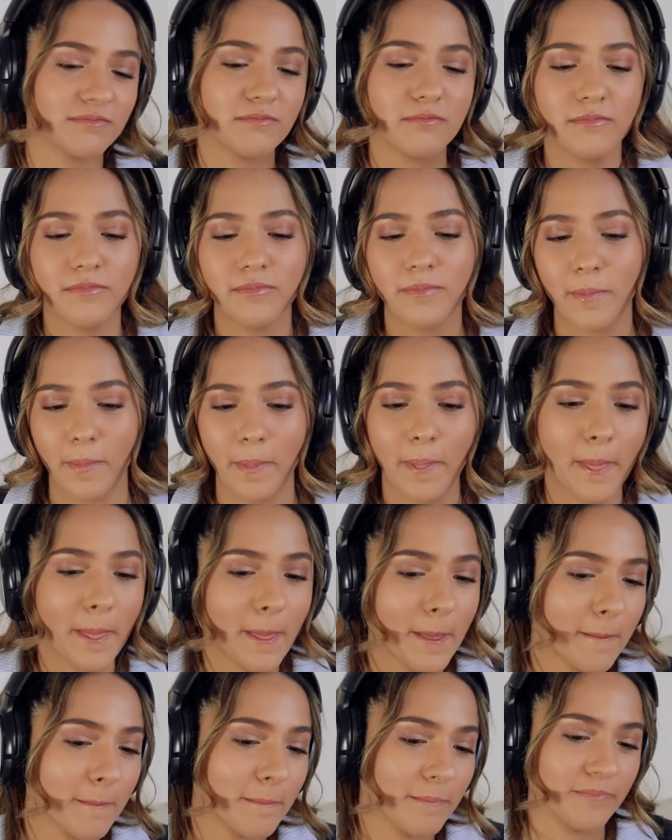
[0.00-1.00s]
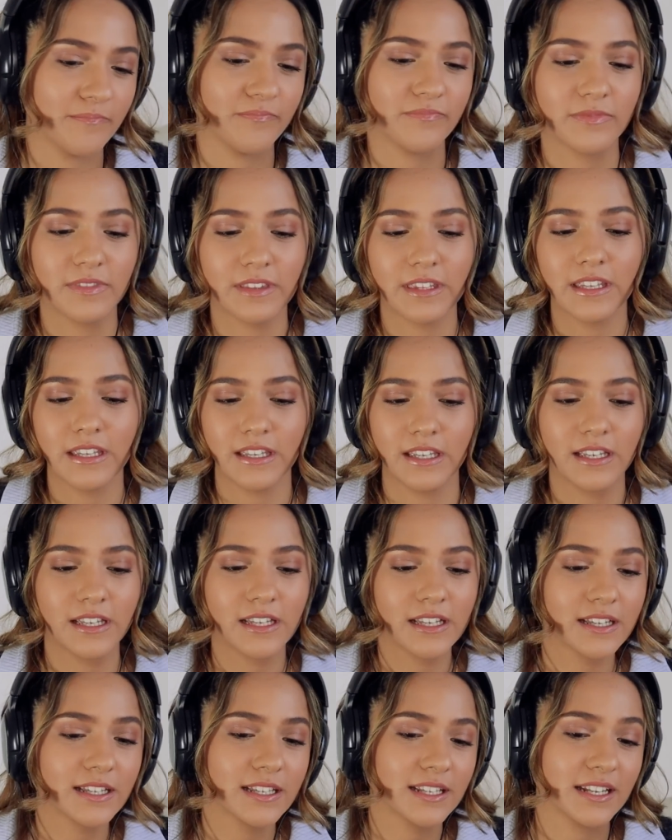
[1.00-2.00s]
She's just a girl who
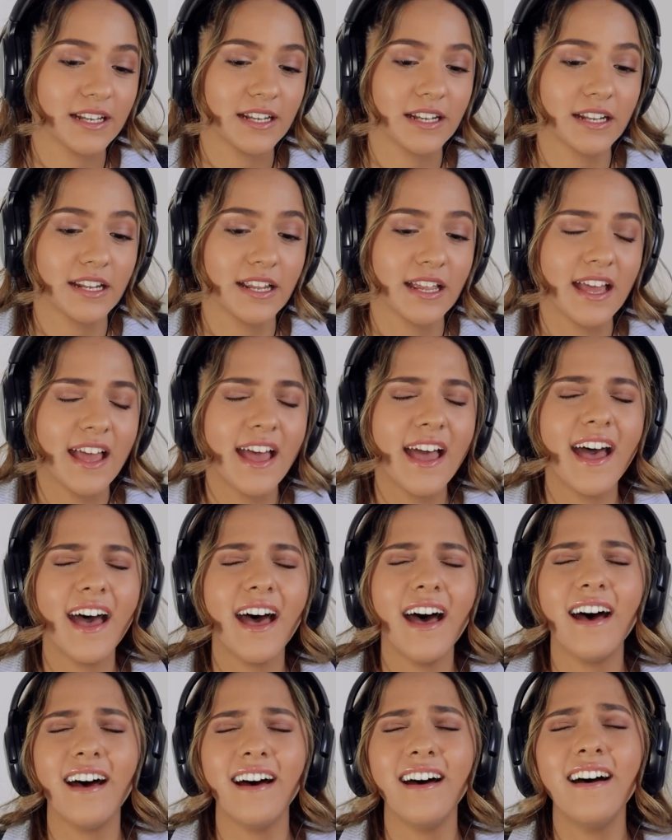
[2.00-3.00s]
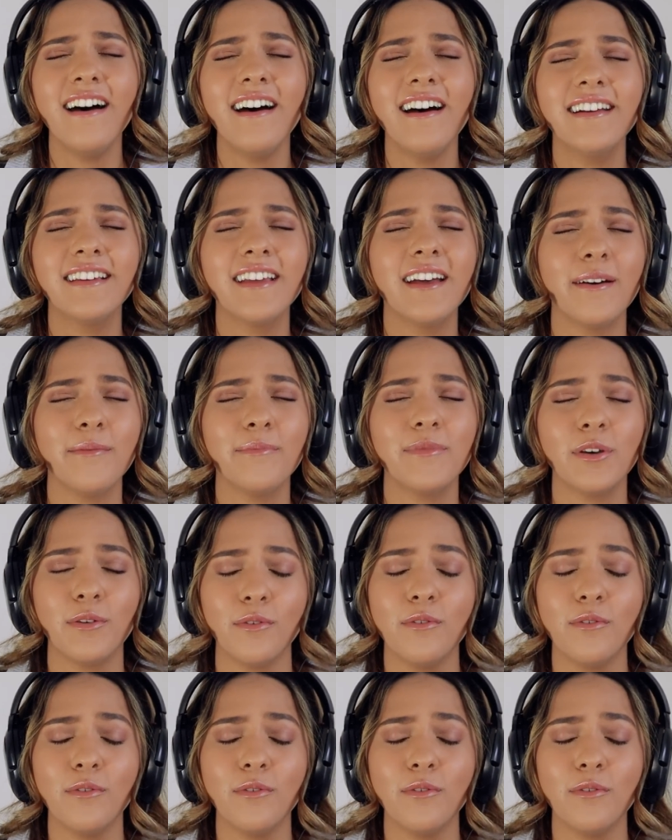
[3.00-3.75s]
claims that I am the